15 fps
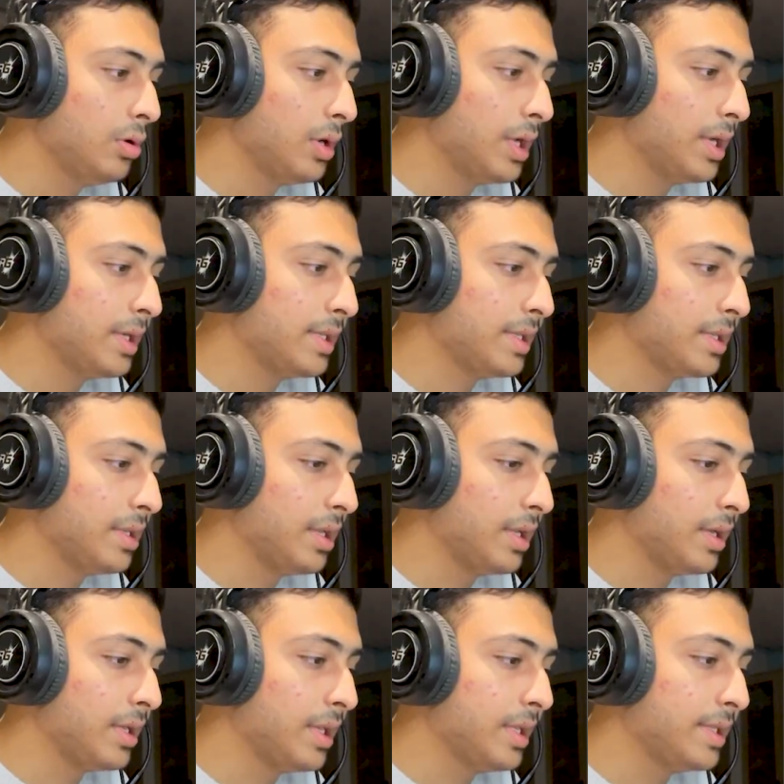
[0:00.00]
okay it's still
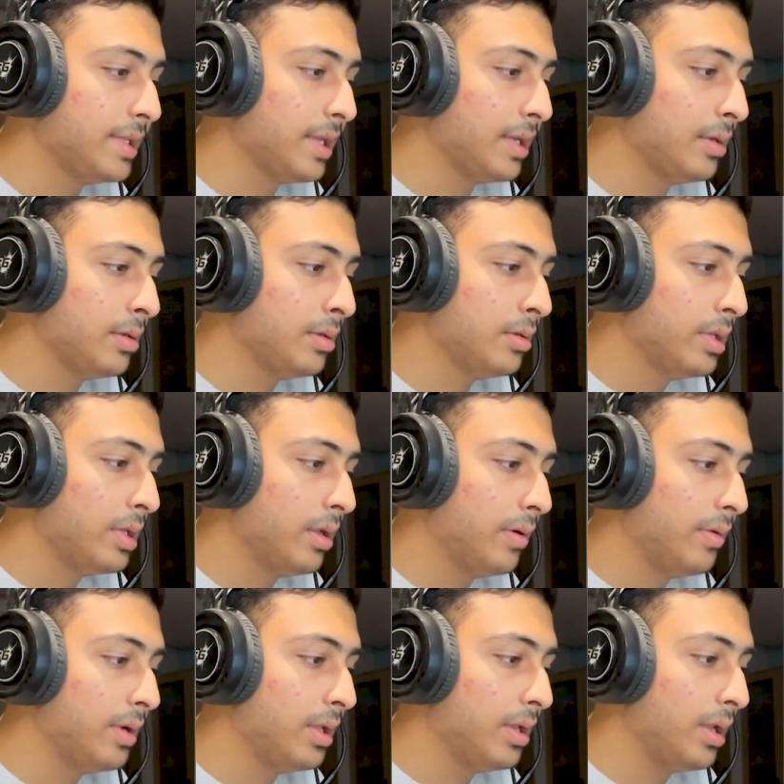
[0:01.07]
increasing
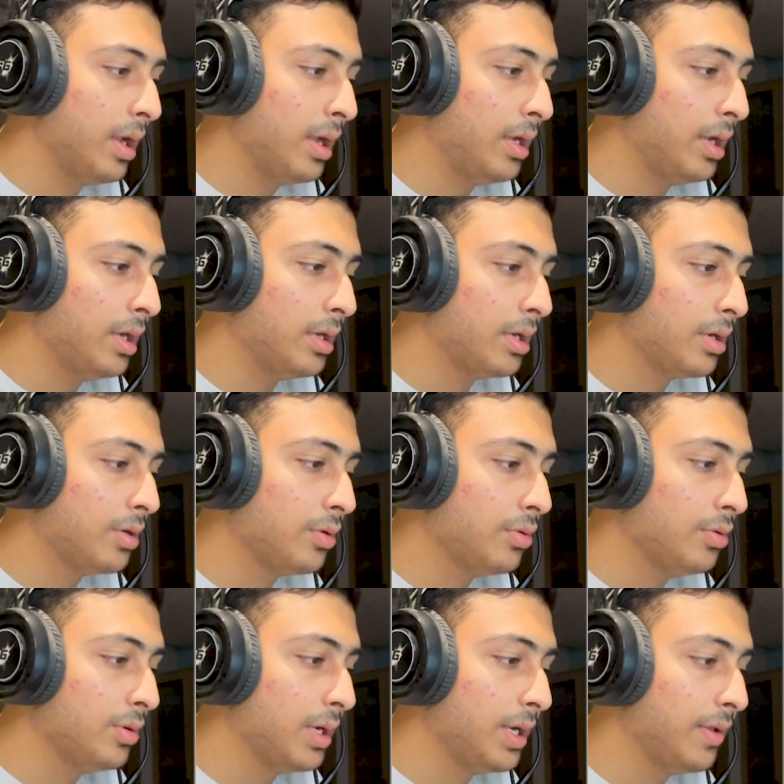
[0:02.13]
79 82
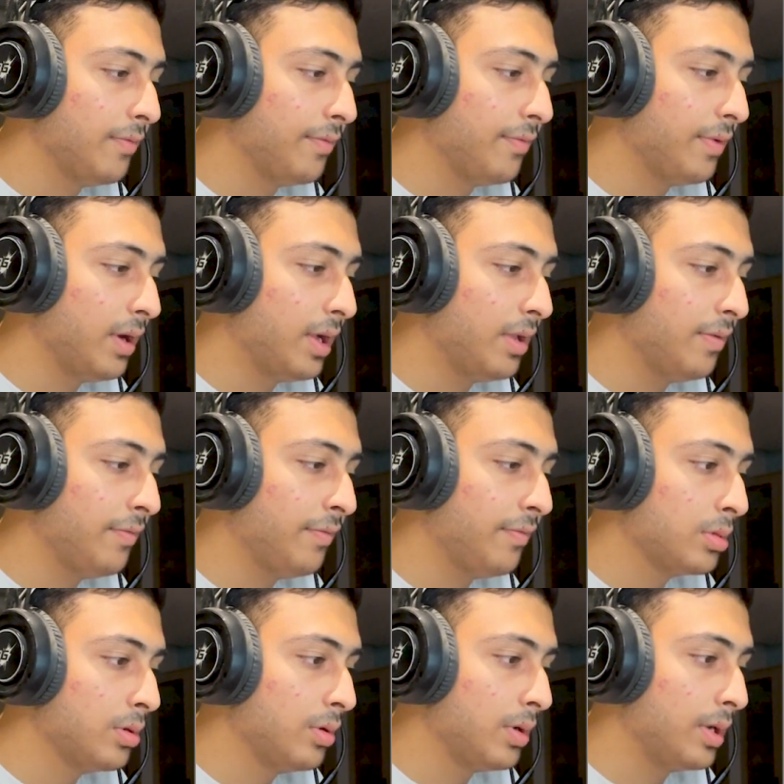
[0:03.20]
85
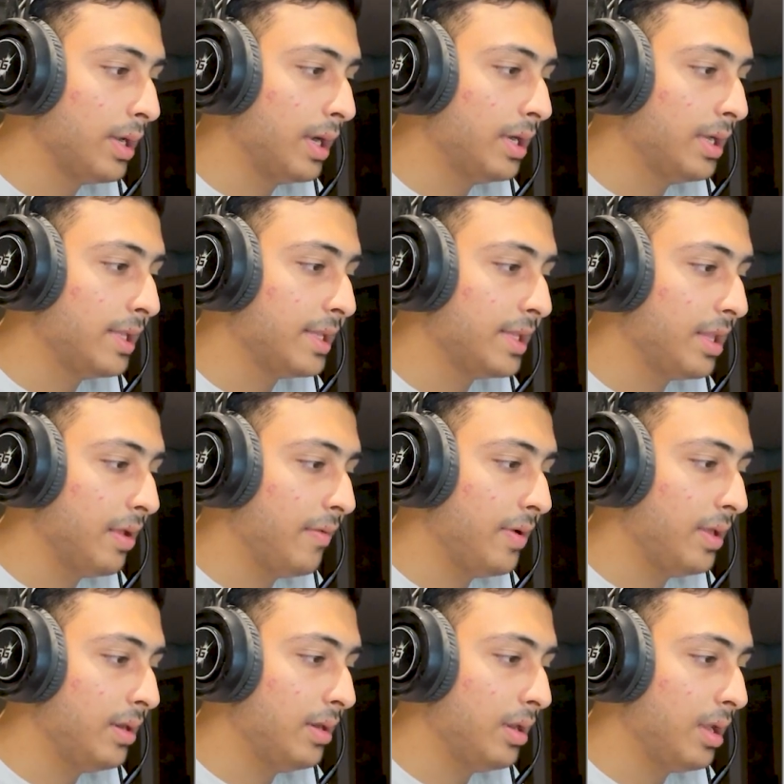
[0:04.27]
okay 97
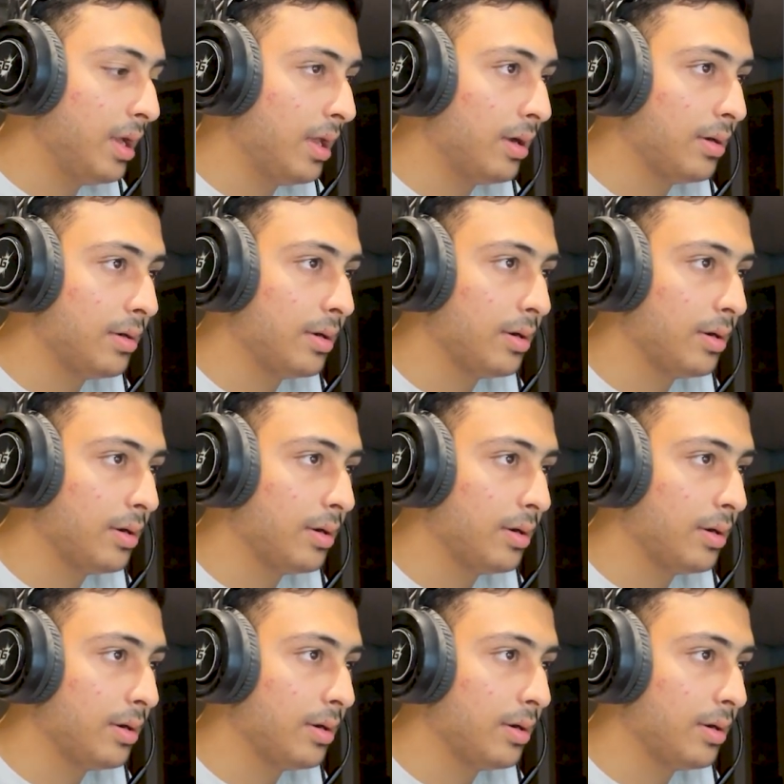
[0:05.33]
and